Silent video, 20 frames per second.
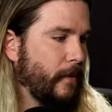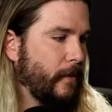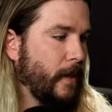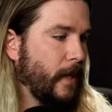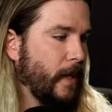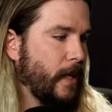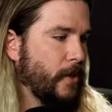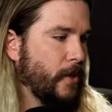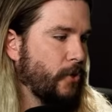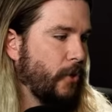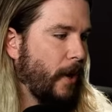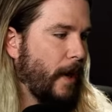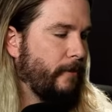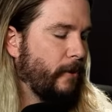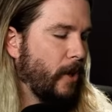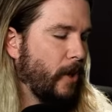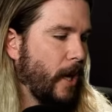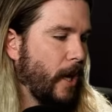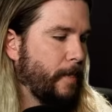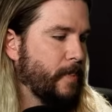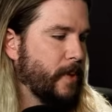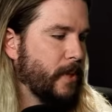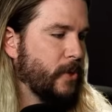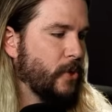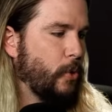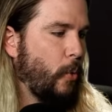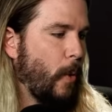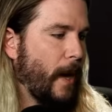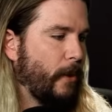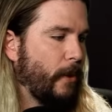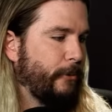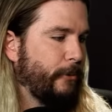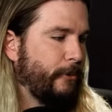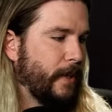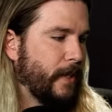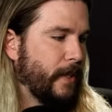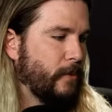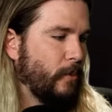it can travel up to 12 feet